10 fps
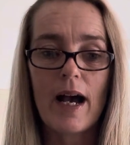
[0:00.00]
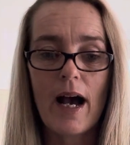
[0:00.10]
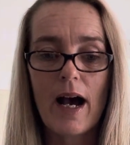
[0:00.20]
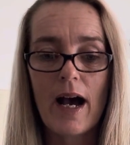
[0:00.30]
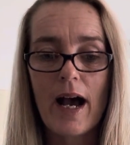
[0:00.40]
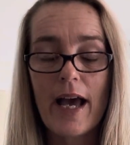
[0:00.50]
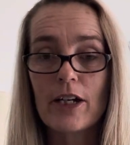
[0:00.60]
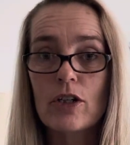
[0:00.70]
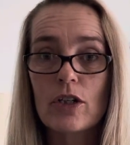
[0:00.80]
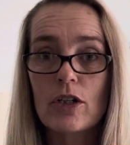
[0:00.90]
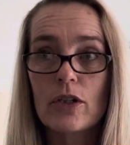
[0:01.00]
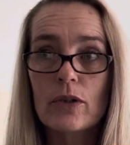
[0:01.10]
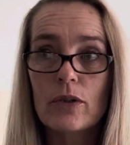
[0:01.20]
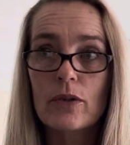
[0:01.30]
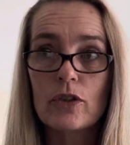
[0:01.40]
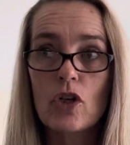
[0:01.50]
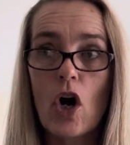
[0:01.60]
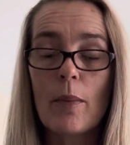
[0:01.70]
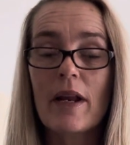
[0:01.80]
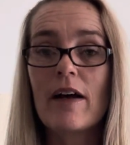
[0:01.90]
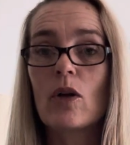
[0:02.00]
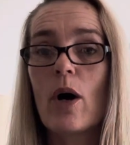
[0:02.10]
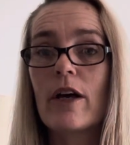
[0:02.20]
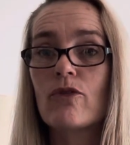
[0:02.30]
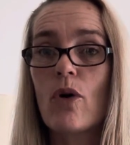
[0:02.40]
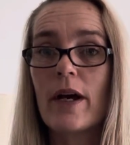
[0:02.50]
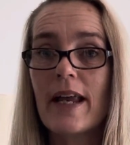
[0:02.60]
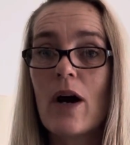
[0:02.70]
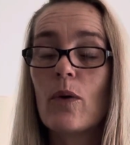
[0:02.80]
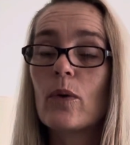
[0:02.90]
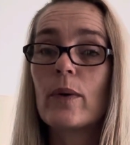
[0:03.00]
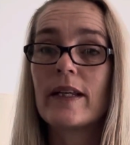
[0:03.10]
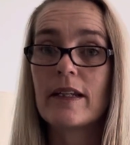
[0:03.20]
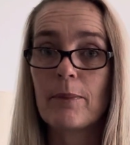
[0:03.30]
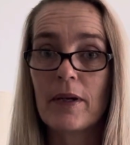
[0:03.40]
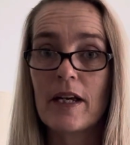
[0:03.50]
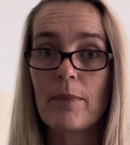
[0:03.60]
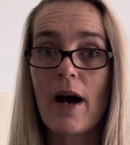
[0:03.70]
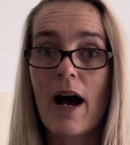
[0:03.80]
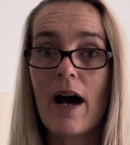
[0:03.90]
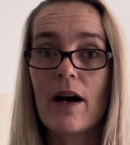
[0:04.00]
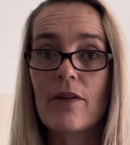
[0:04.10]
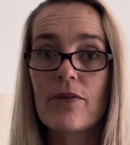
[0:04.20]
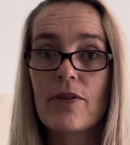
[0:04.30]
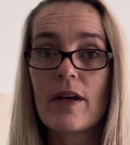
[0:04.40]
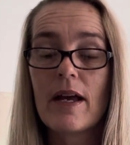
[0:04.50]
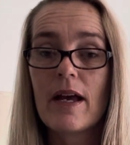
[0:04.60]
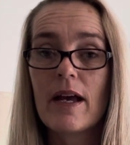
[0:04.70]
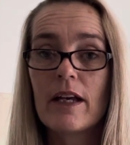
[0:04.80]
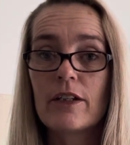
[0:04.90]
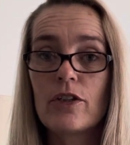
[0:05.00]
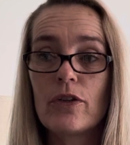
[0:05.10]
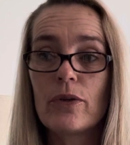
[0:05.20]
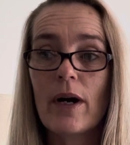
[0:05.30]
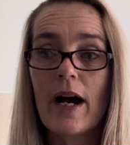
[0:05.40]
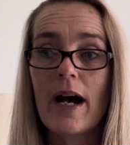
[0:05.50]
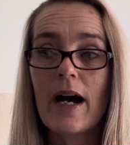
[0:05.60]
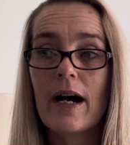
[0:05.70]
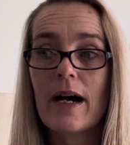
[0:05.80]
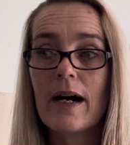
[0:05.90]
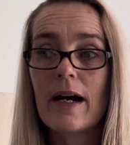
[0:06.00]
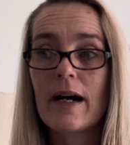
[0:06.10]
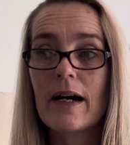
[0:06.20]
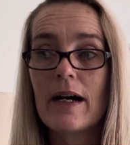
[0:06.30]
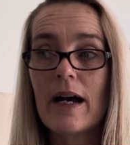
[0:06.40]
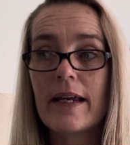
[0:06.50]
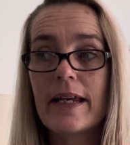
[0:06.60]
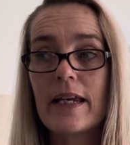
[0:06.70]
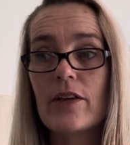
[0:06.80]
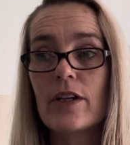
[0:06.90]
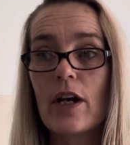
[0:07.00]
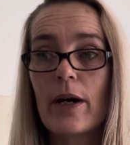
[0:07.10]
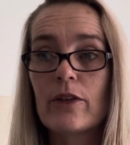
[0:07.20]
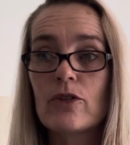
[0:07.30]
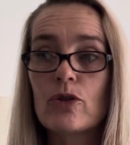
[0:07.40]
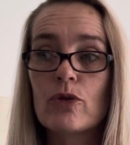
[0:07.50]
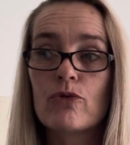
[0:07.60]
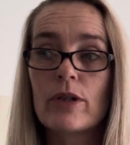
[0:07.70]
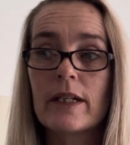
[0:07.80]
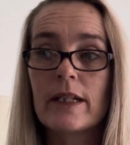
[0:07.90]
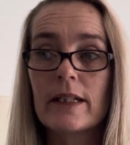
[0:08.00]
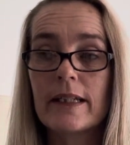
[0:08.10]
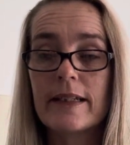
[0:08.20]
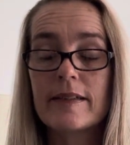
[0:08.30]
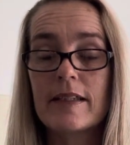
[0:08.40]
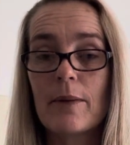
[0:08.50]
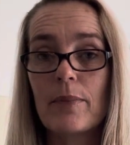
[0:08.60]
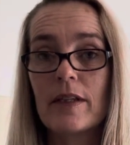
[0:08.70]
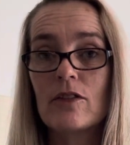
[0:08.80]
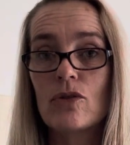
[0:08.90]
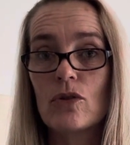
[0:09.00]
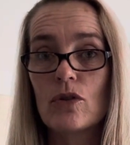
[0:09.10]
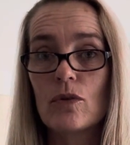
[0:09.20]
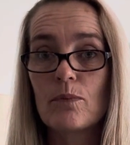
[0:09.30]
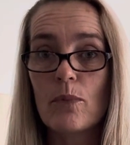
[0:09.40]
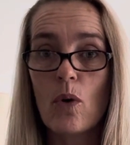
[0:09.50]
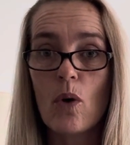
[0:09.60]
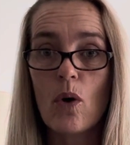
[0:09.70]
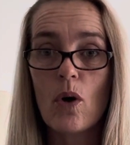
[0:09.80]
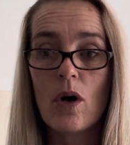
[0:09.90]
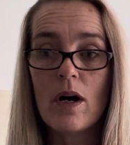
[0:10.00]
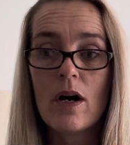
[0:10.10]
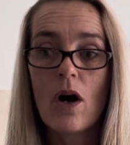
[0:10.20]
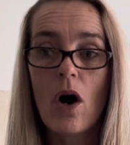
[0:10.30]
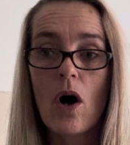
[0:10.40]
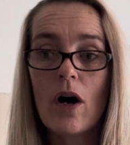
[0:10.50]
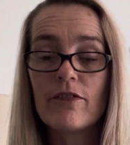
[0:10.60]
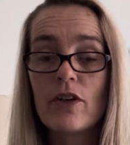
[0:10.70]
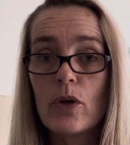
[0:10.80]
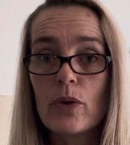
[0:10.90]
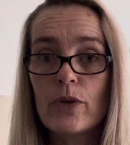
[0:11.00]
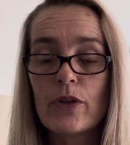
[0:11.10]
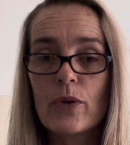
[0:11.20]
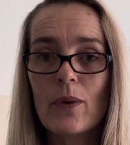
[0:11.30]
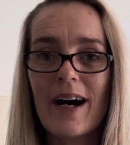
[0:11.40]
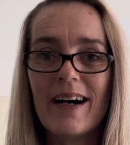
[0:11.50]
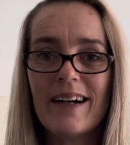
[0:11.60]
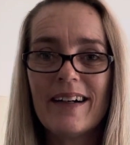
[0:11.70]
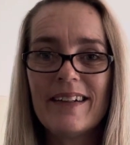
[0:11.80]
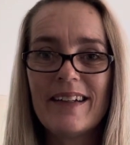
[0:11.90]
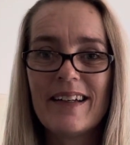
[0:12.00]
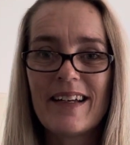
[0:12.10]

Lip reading: are at a time in our lives right now where we need to pick a path. You are either going to really step into more of who you are,